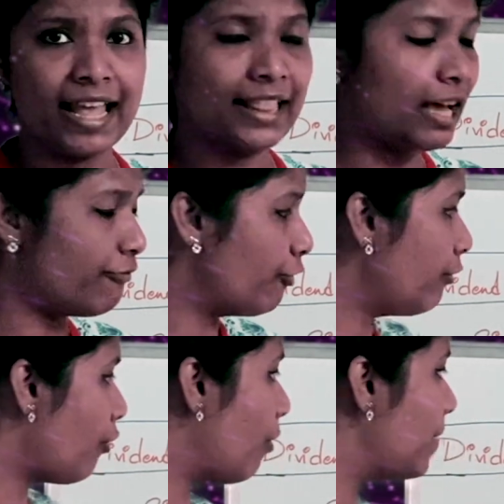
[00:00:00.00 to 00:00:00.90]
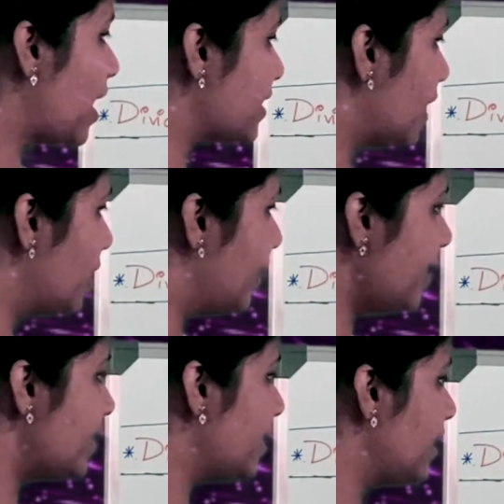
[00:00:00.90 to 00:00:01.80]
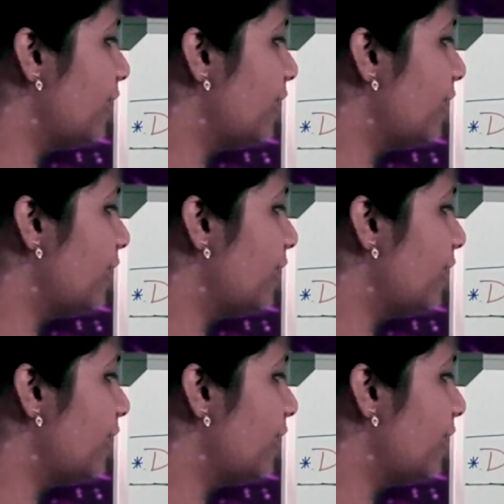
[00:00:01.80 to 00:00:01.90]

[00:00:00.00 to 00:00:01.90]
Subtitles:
There are four formulas under this.